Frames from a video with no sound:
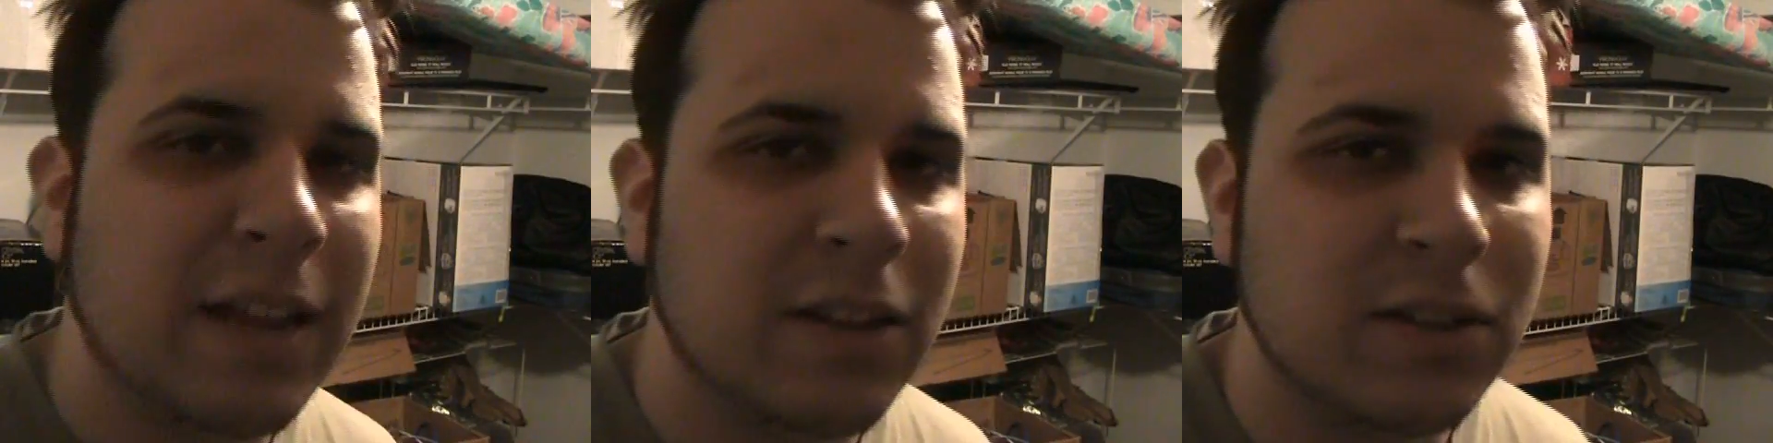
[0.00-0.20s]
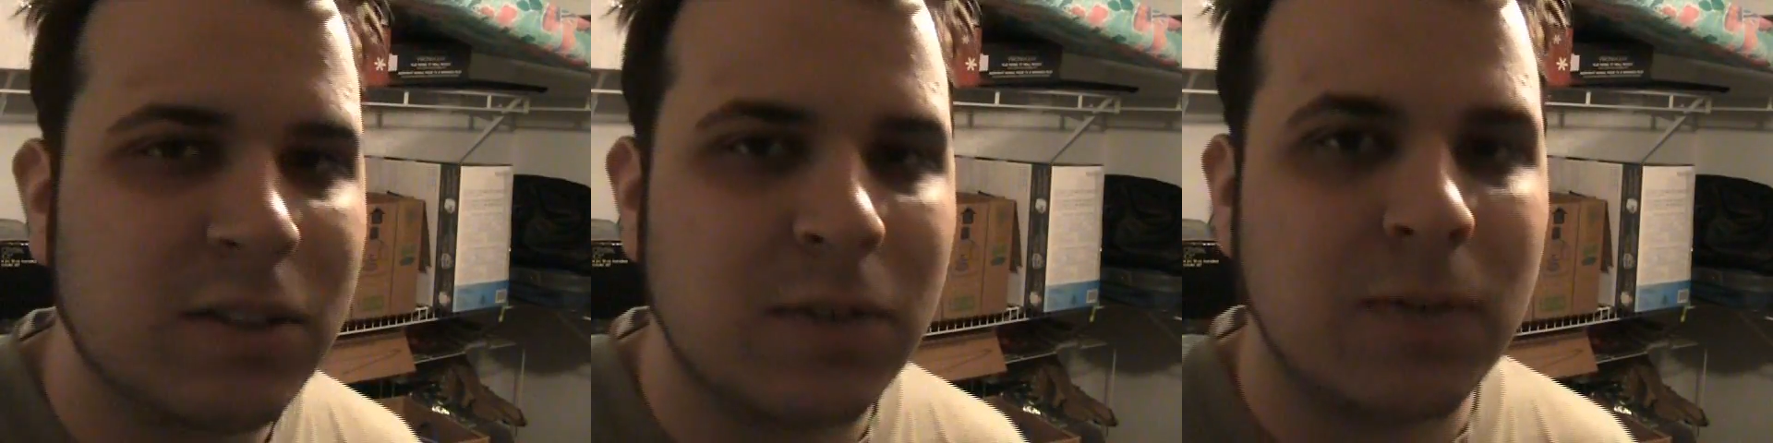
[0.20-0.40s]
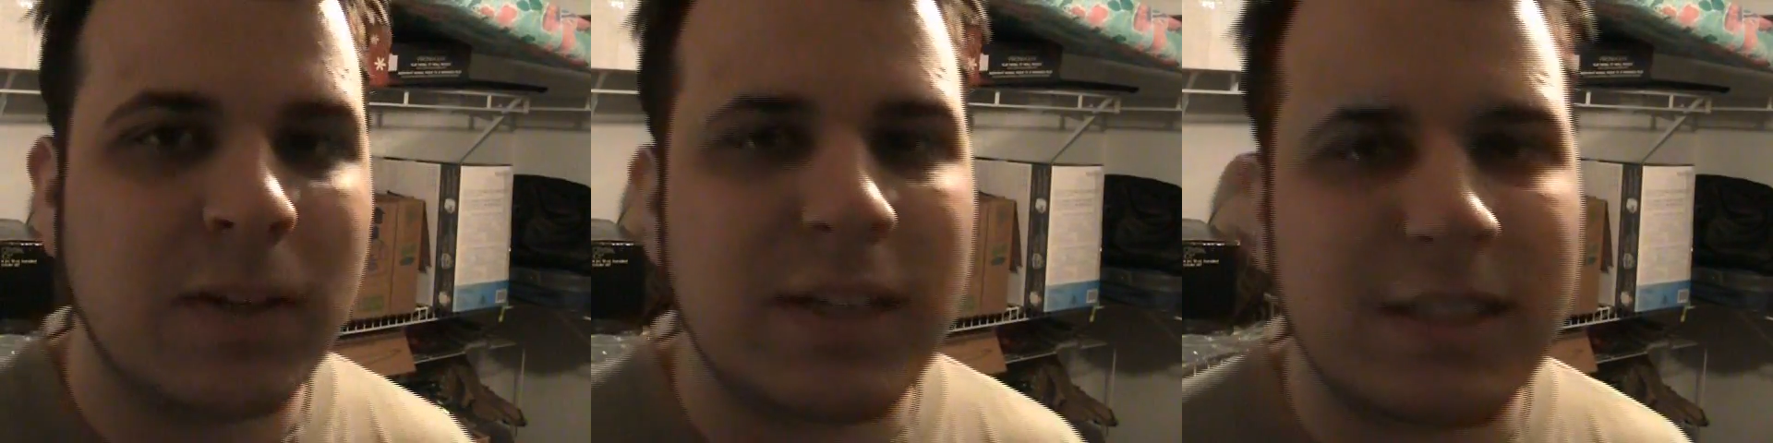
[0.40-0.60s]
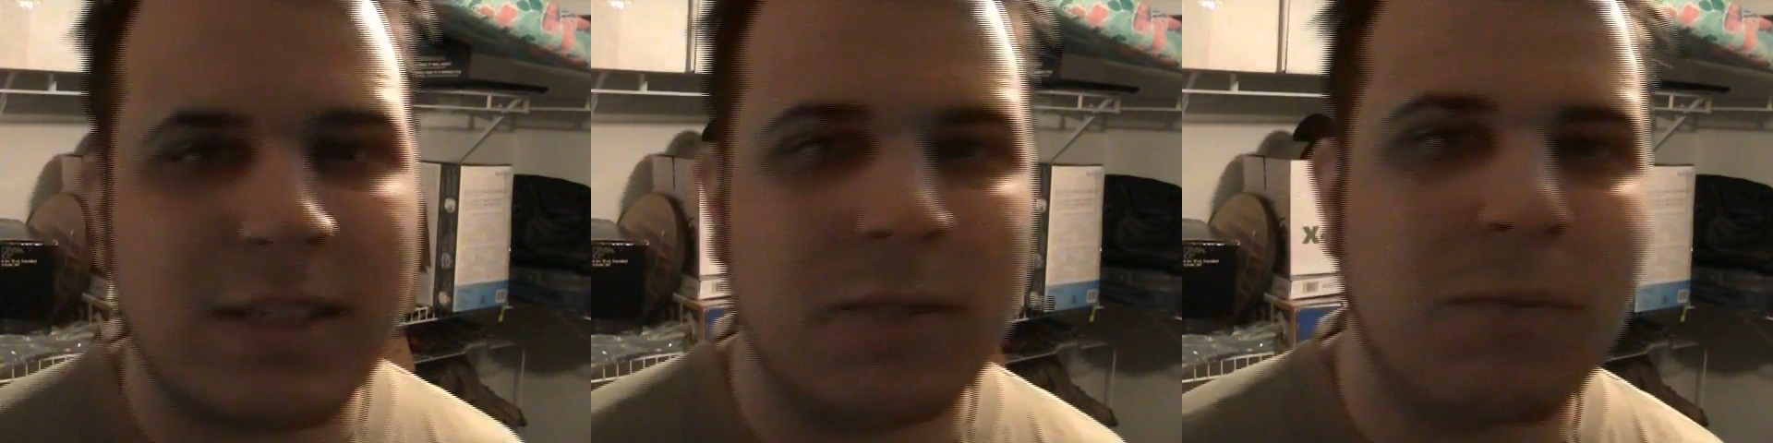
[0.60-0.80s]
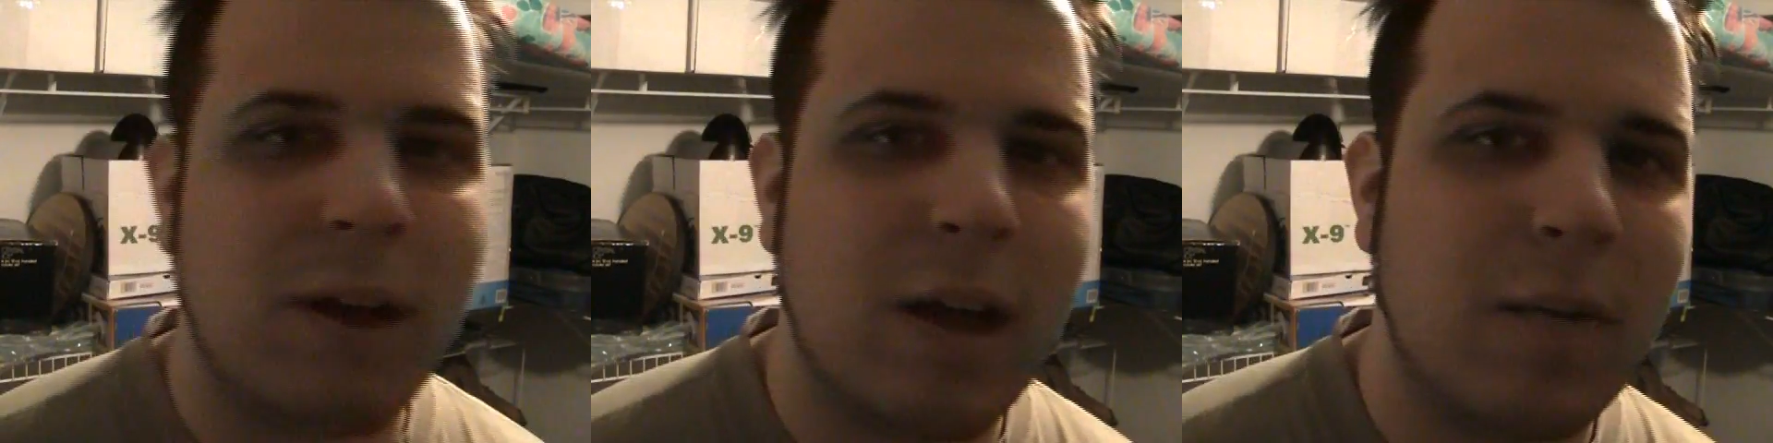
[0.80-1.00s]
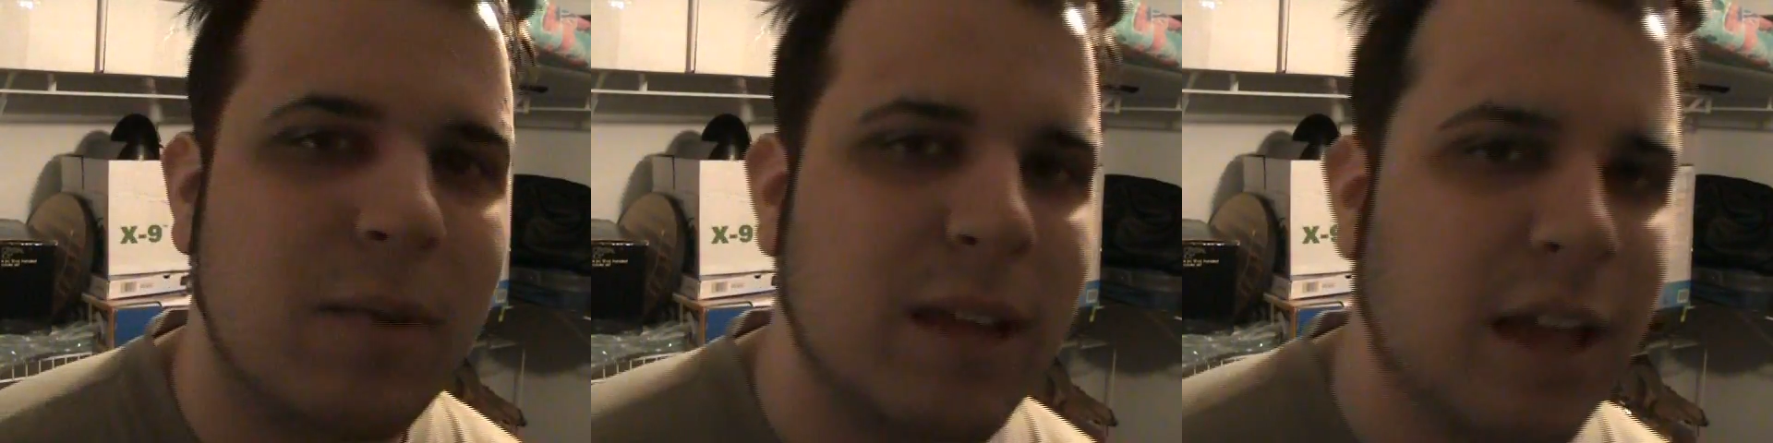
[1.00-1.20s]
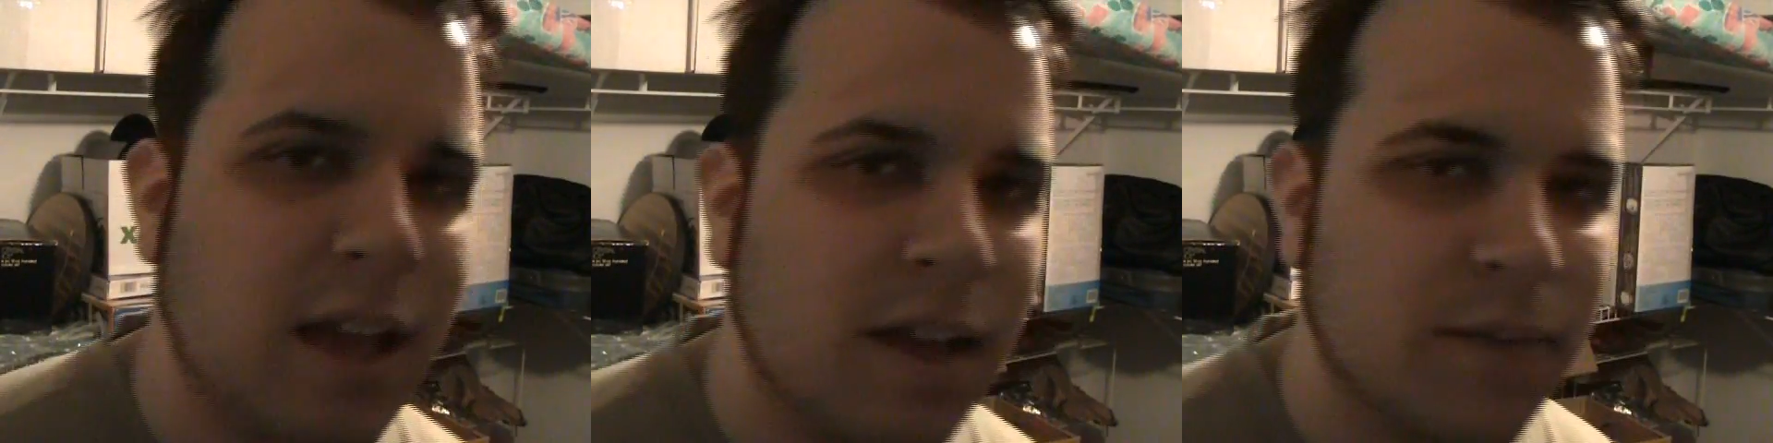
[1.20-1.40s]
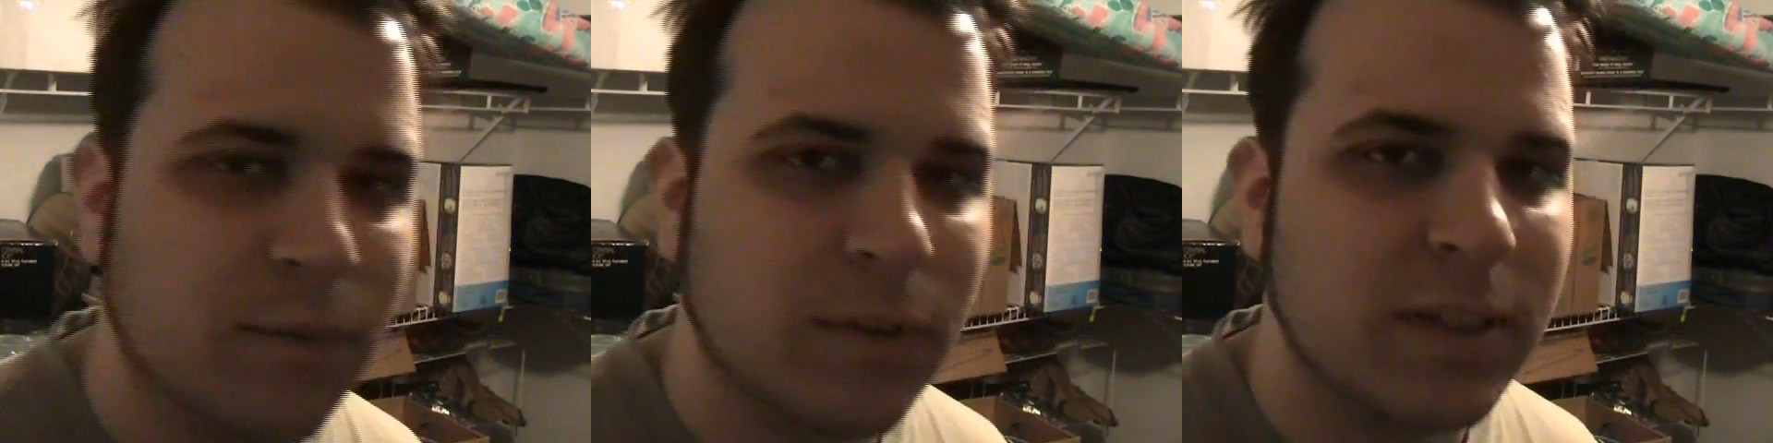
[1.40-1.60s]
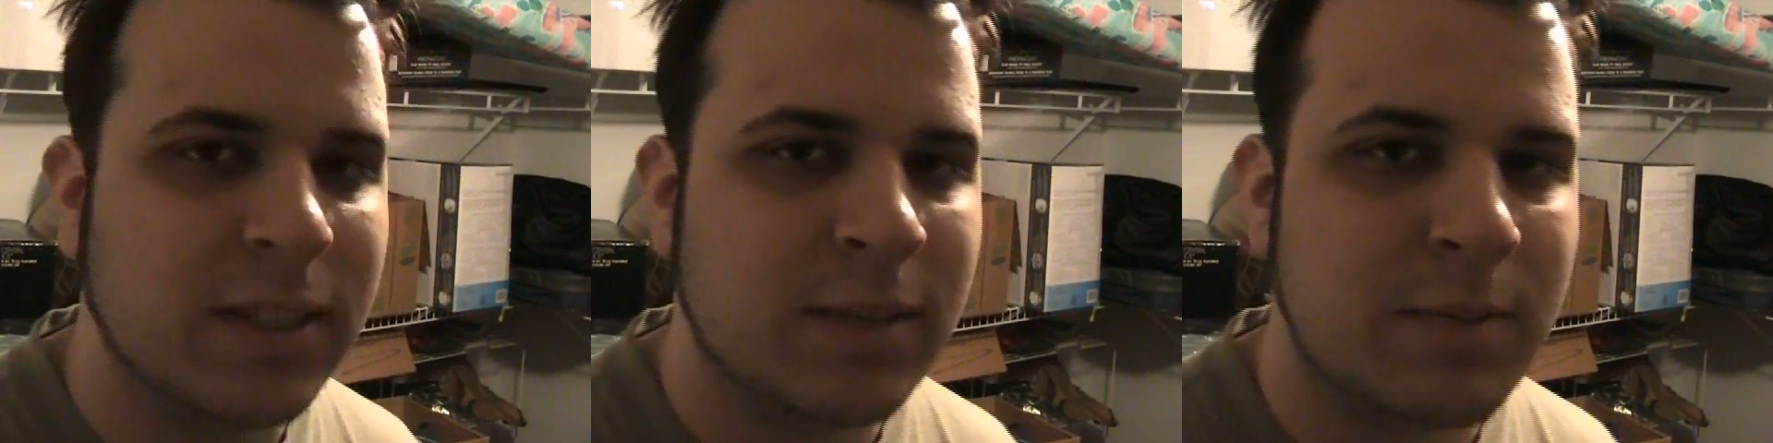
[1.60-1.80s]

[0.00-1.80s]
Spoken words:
And there's a reason why we have free